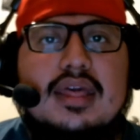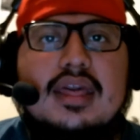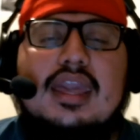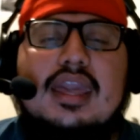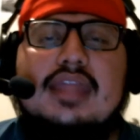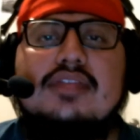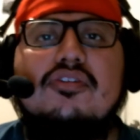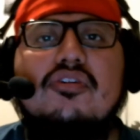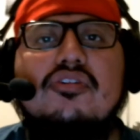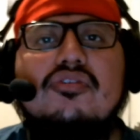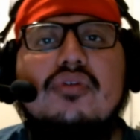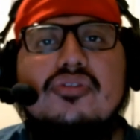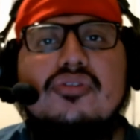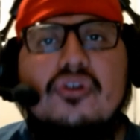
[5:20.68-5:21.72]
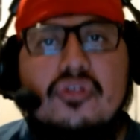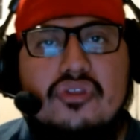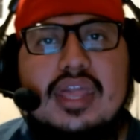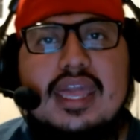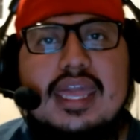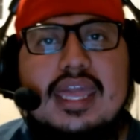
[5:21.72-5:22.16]
And there's also another
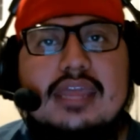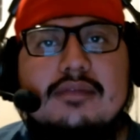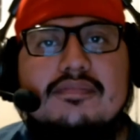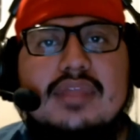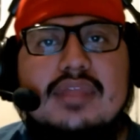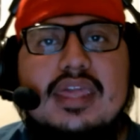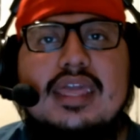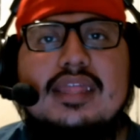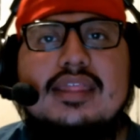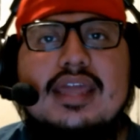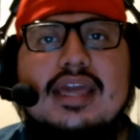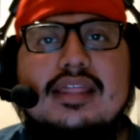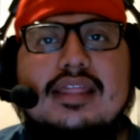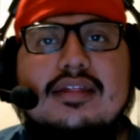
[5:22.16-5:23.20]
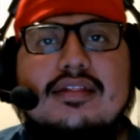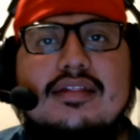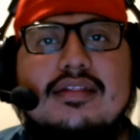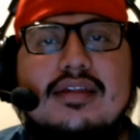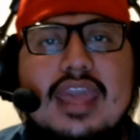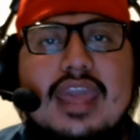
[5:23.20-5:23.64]
game, and that
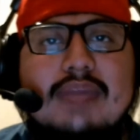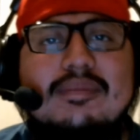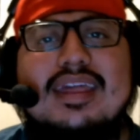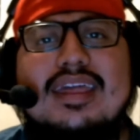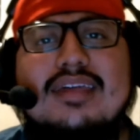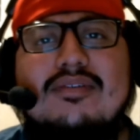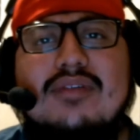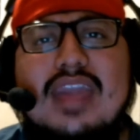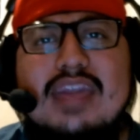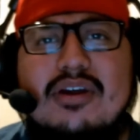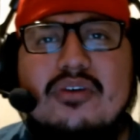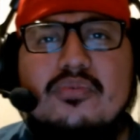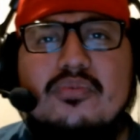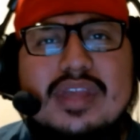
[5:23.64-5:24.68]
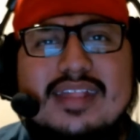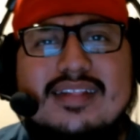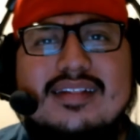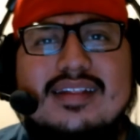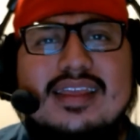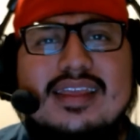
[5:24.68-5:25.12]
is a game that came out
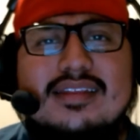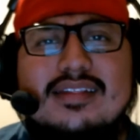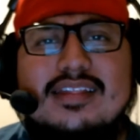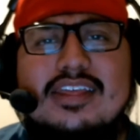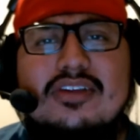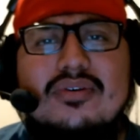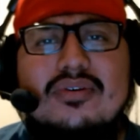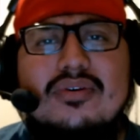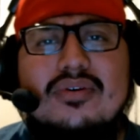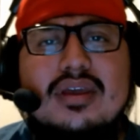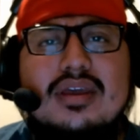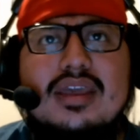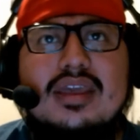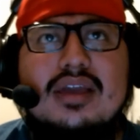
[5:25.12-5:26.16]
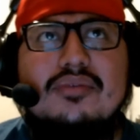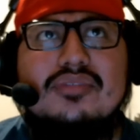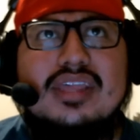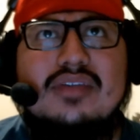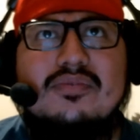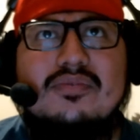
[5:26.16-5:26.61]
recently this year. I would
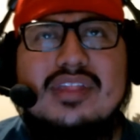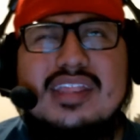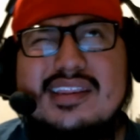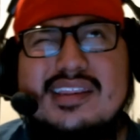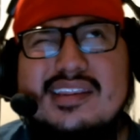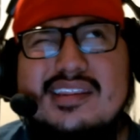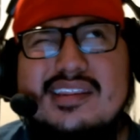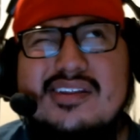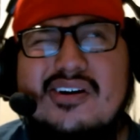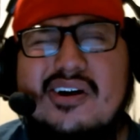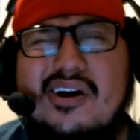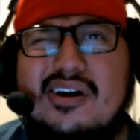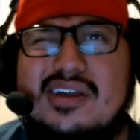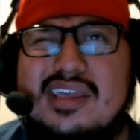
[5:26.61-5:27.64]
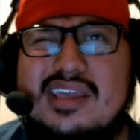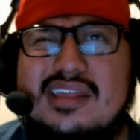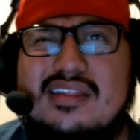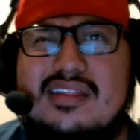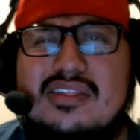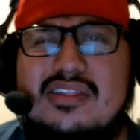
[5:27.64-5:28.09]
think it was in
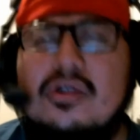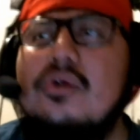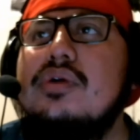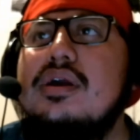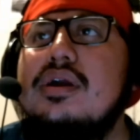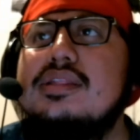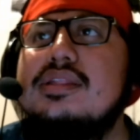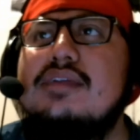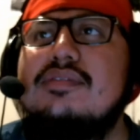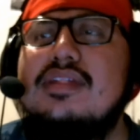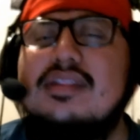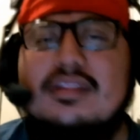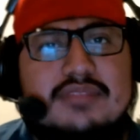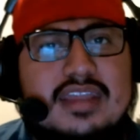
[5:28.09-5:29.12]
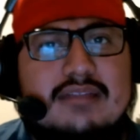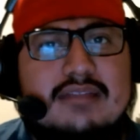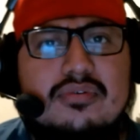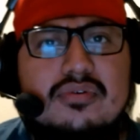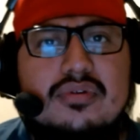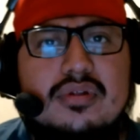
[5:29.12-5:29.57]
August. No, I think it was in September.